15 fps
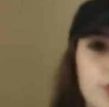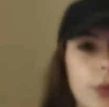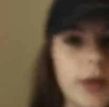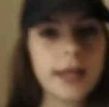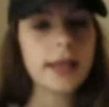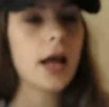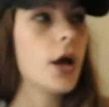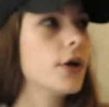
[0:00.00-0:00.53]
We're
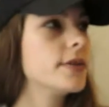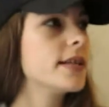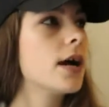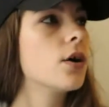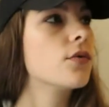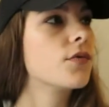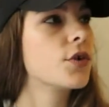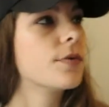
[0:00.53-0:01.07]
in the
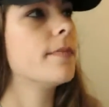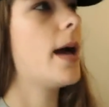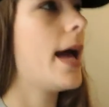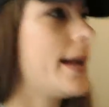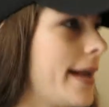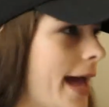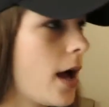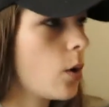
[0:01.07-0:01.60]
hotel room
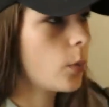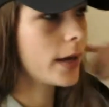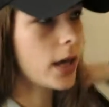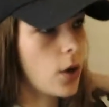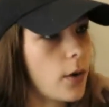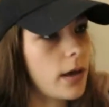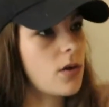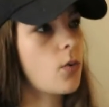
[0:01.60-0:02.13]
and now we're
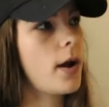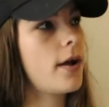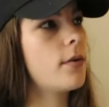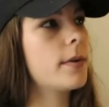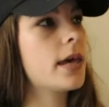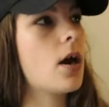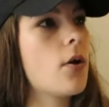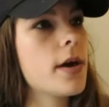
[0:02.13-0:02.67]
going, where are we